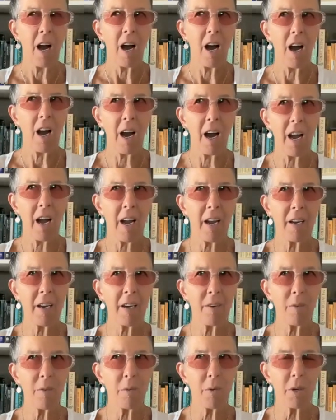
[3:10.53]

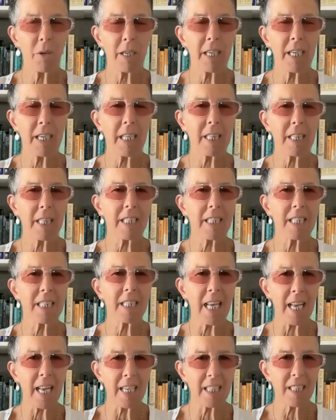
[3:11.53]
I really get this
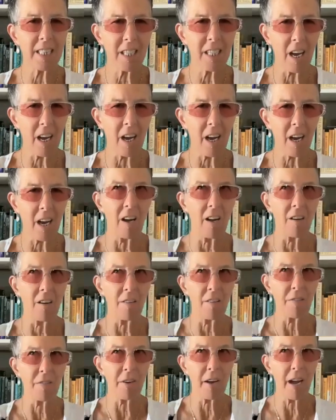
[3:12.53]
sense of